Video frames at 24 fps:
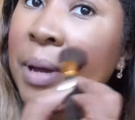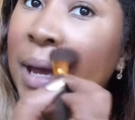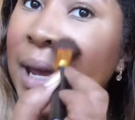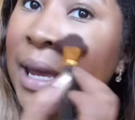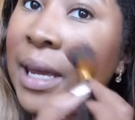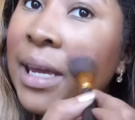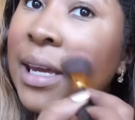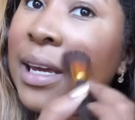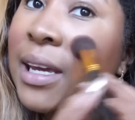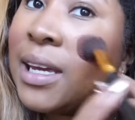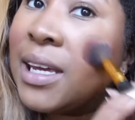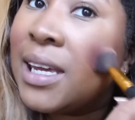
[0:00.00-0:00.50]

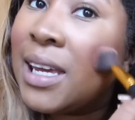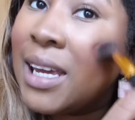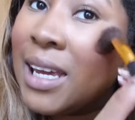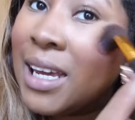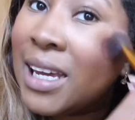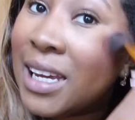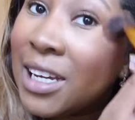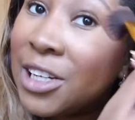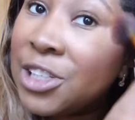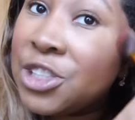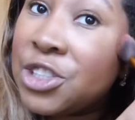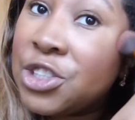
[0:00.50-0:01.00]

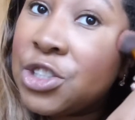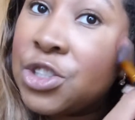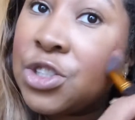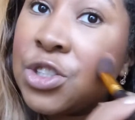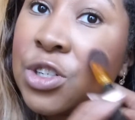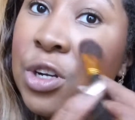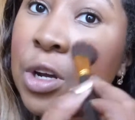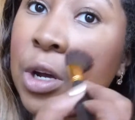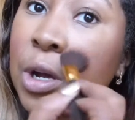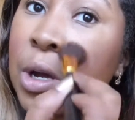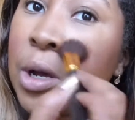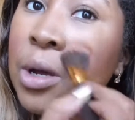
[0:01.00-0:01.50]

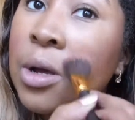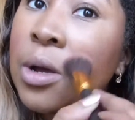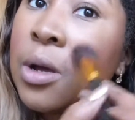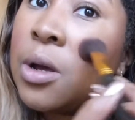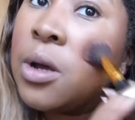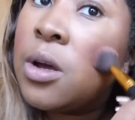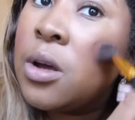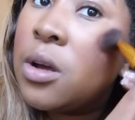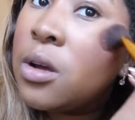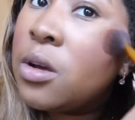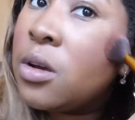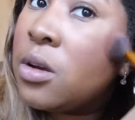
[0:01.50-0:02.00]
pinky-ish
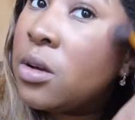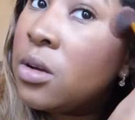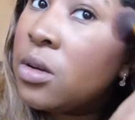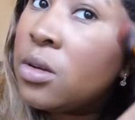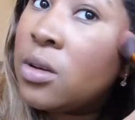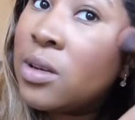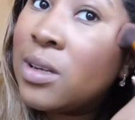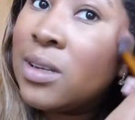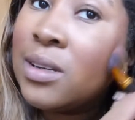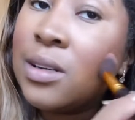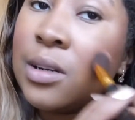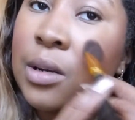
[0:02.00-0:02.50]

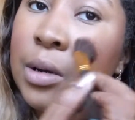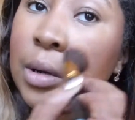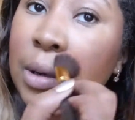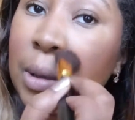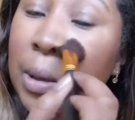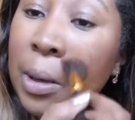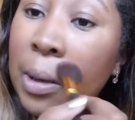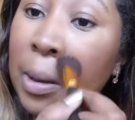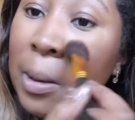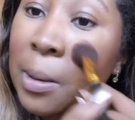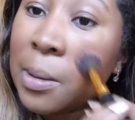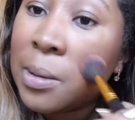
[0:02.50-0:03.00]

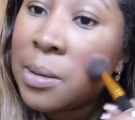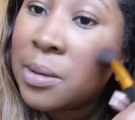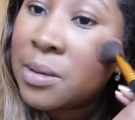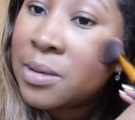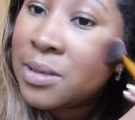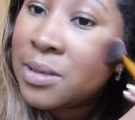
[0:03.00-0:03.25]
look,